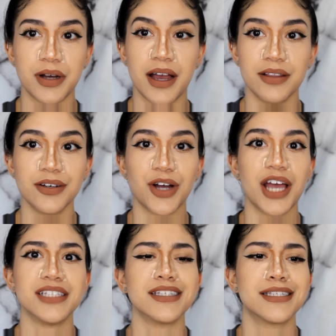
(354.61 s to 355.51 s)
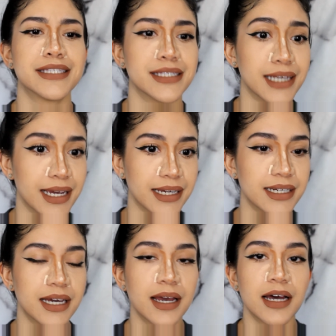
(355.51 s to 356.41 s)
I look
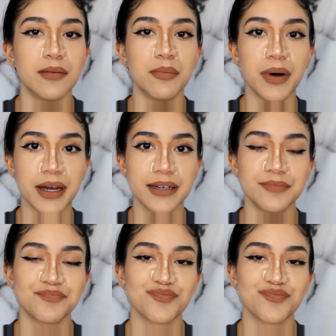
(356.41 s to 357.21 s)
insane, but